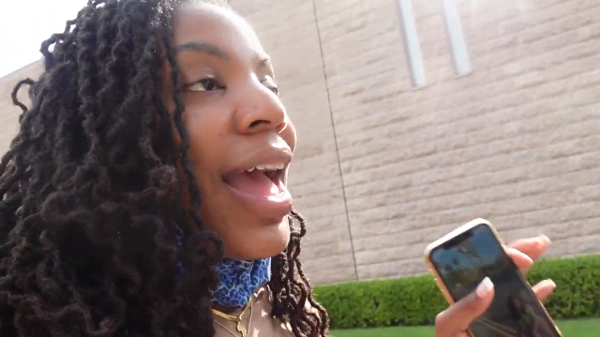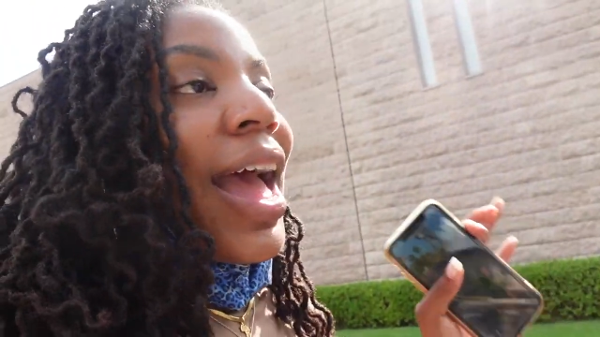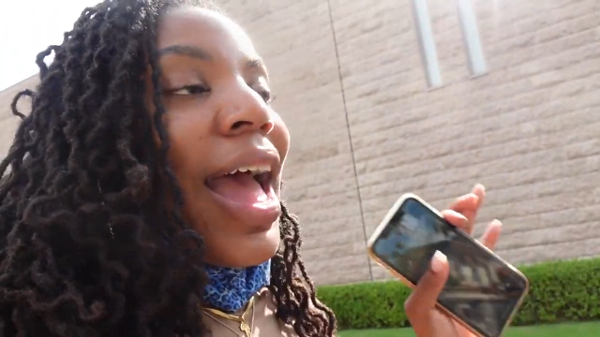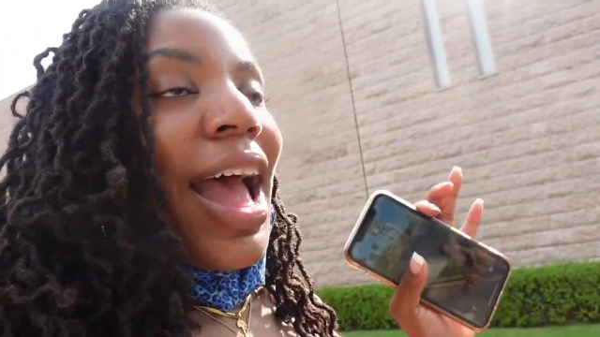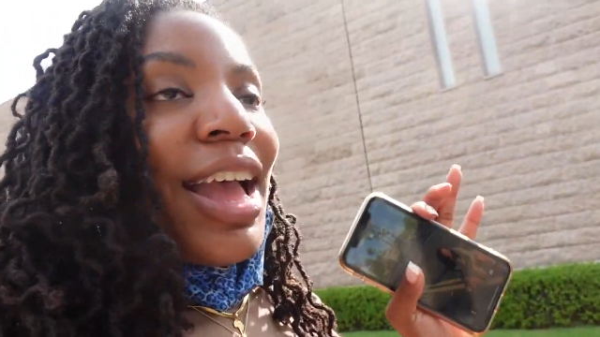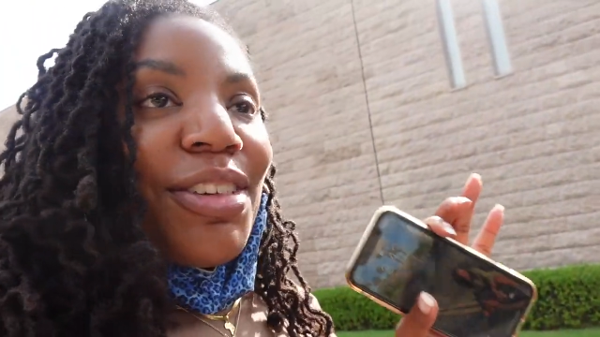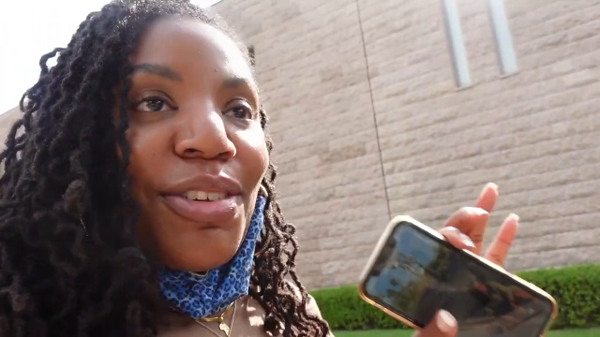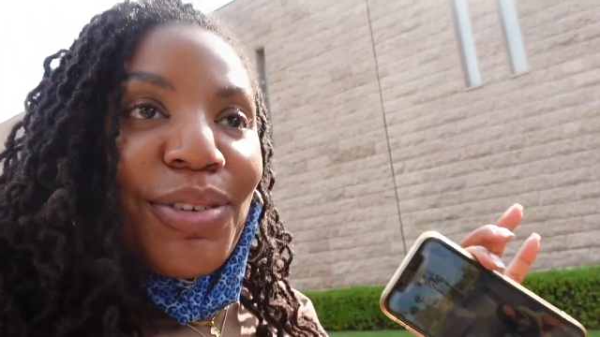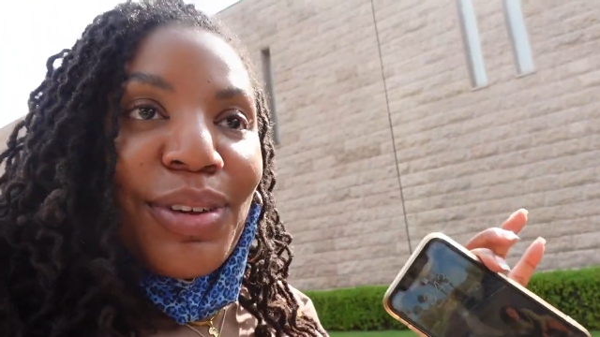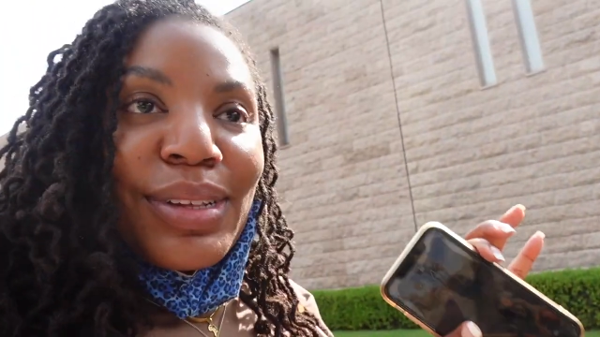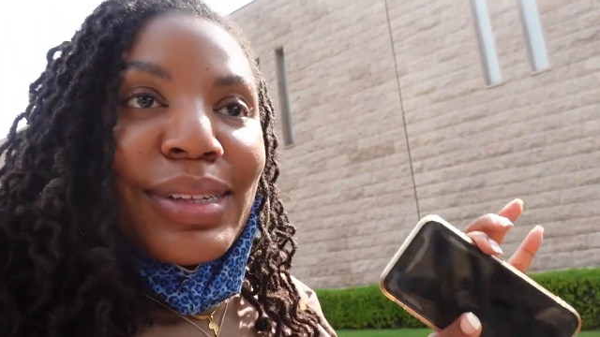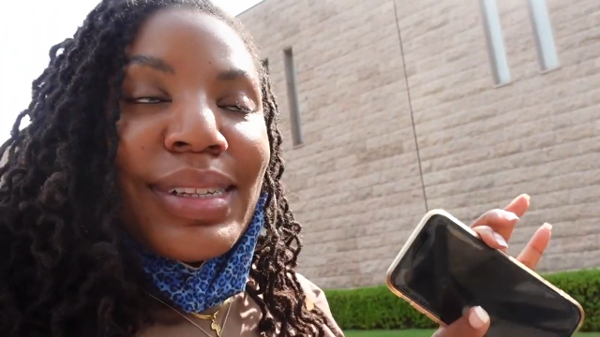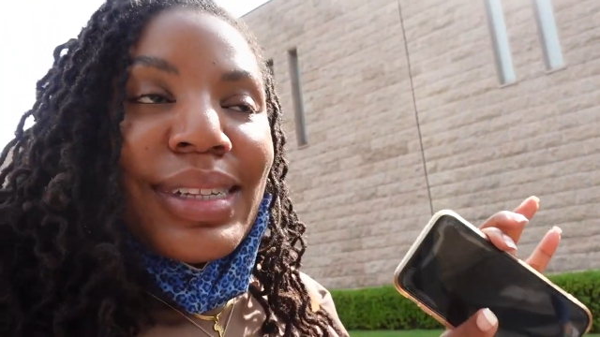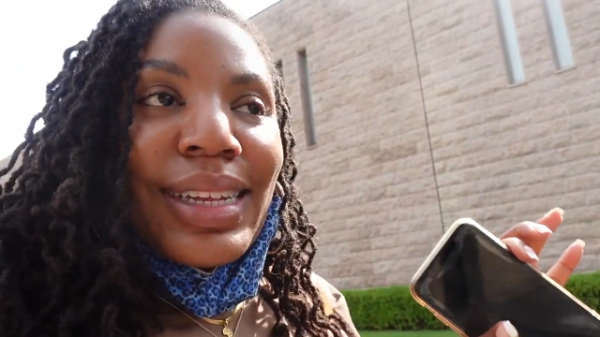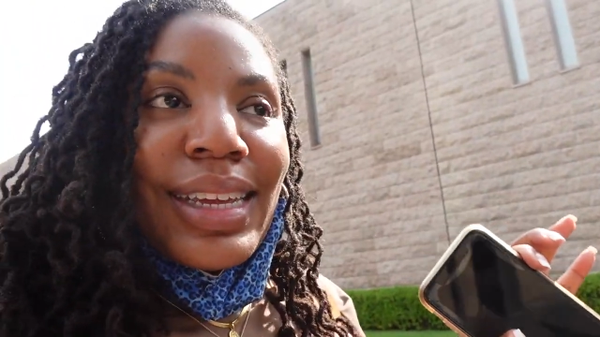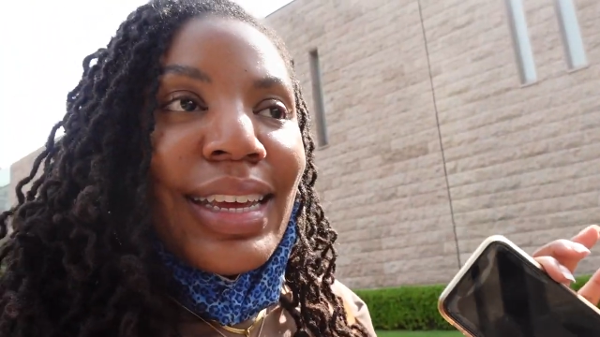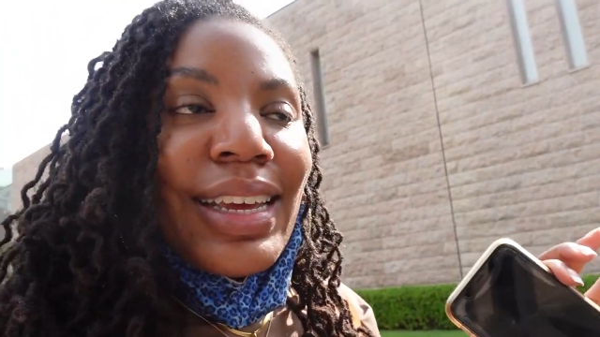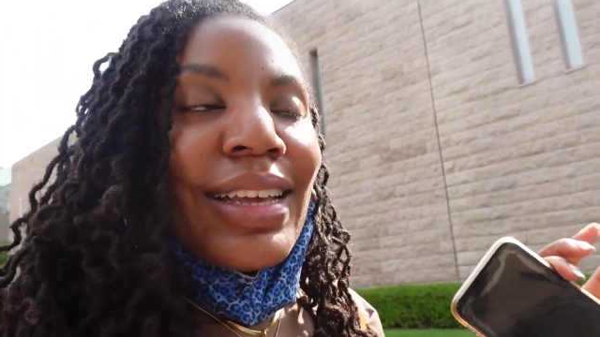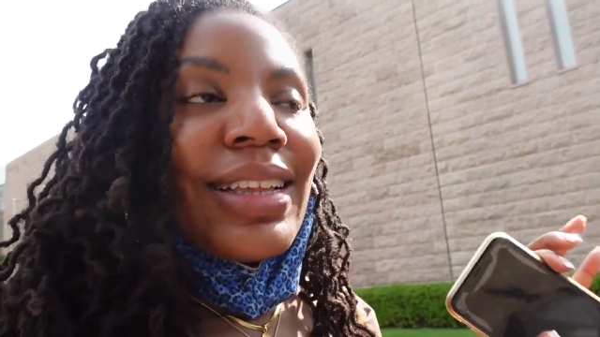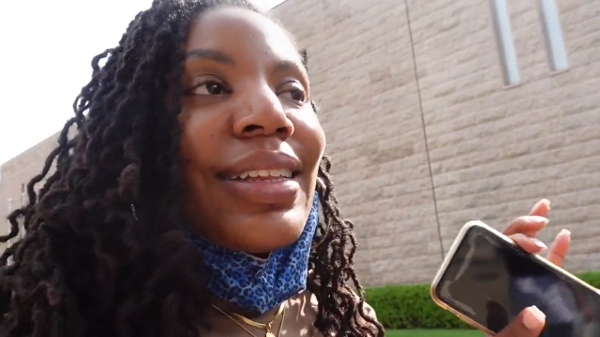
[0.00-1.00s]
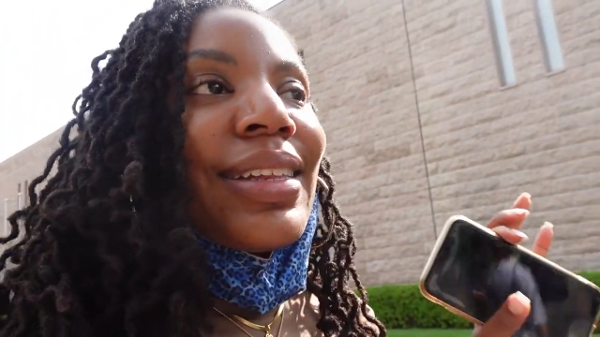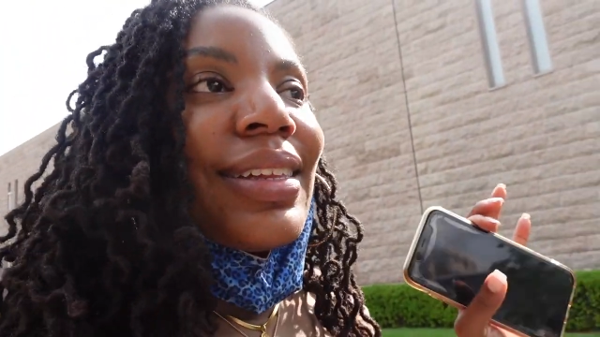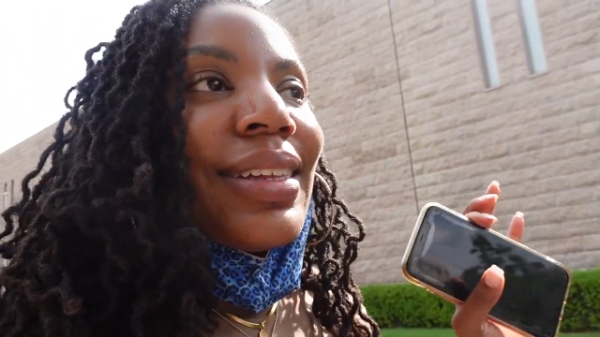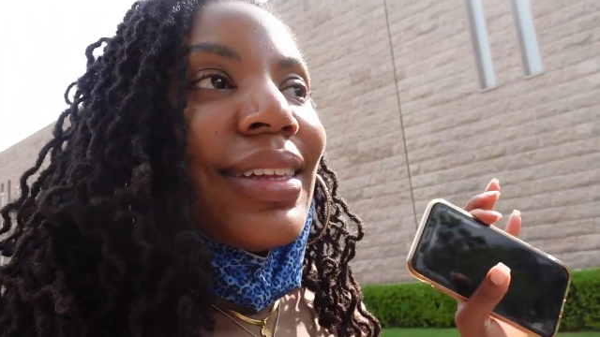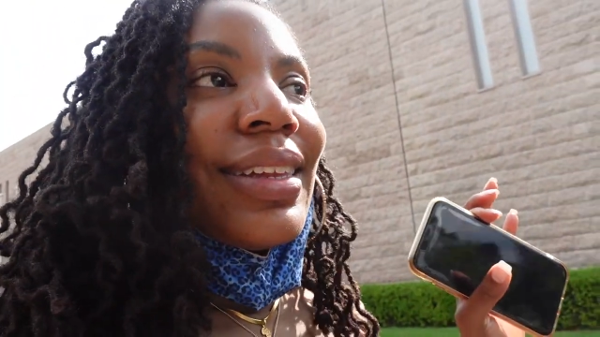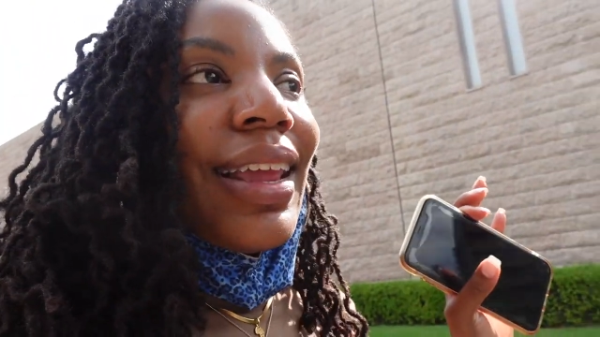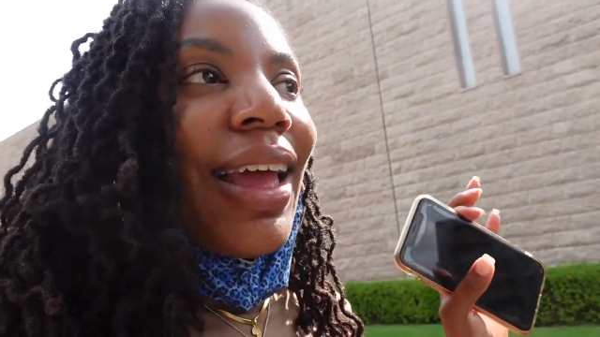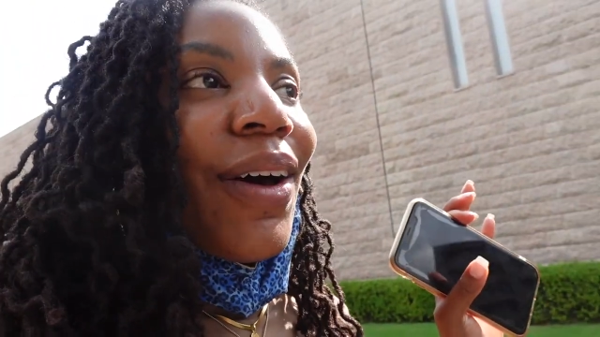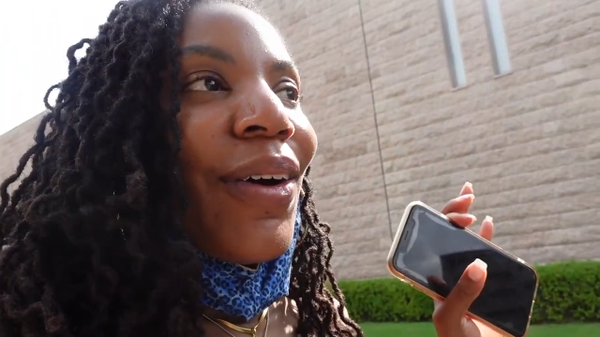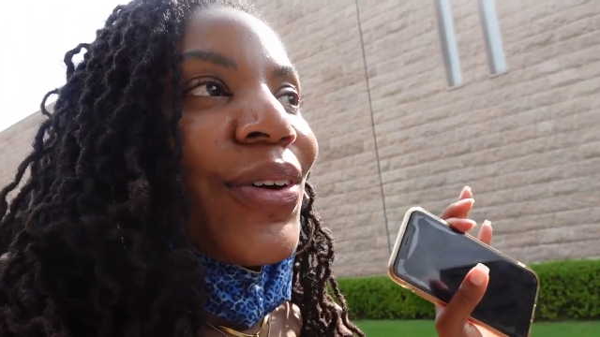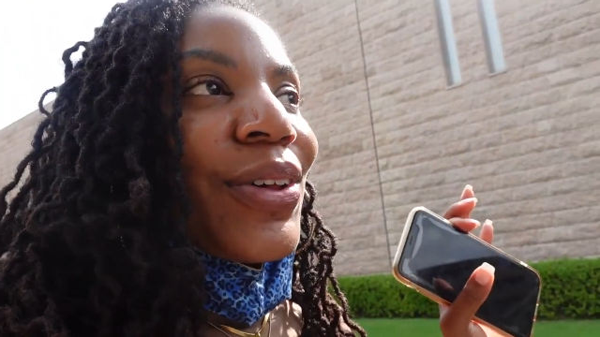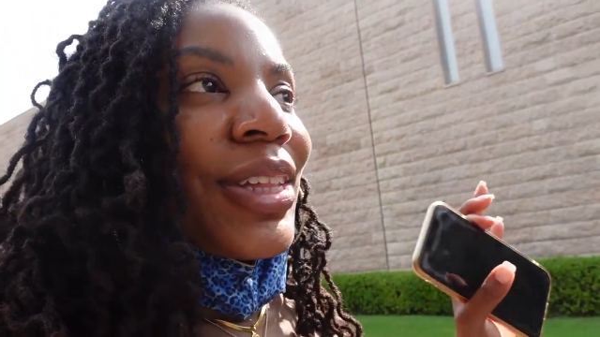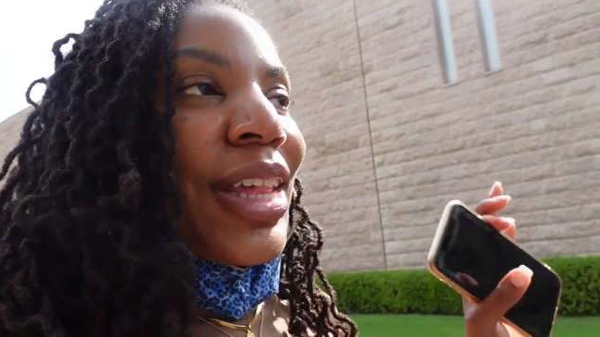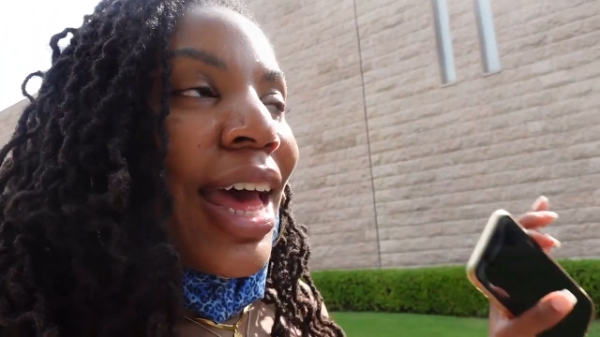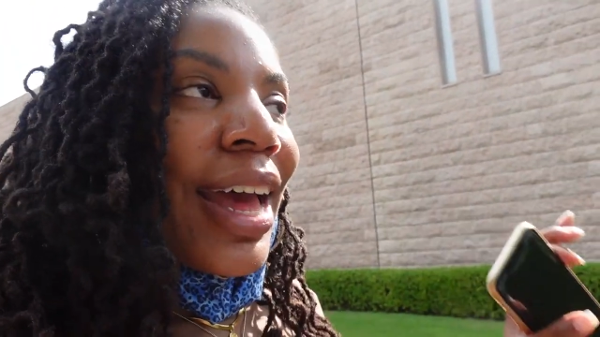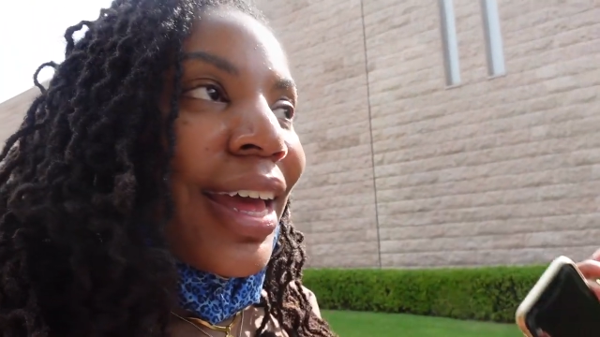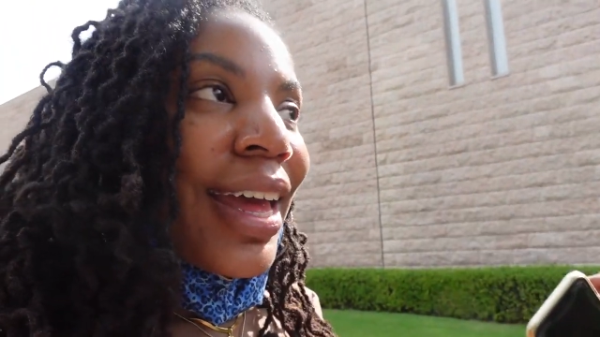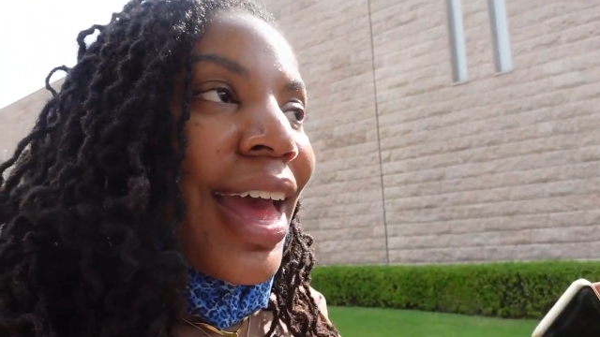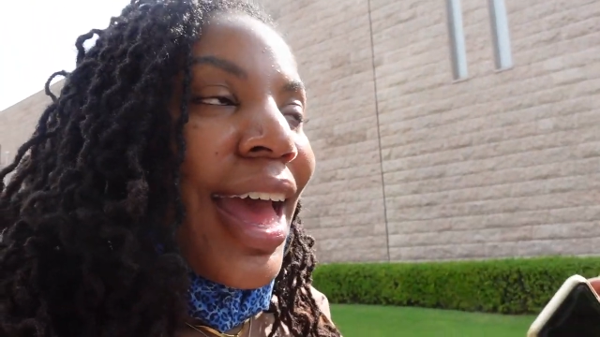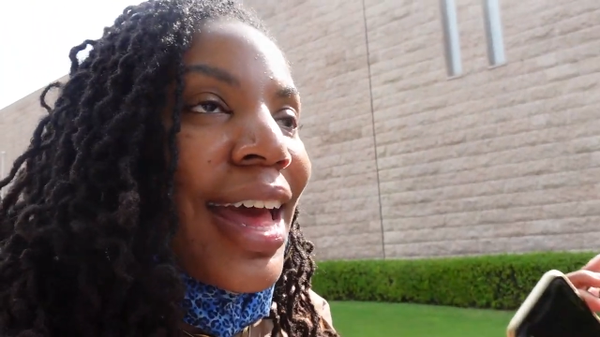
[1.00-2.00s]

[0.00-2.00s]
As you can see, Osaka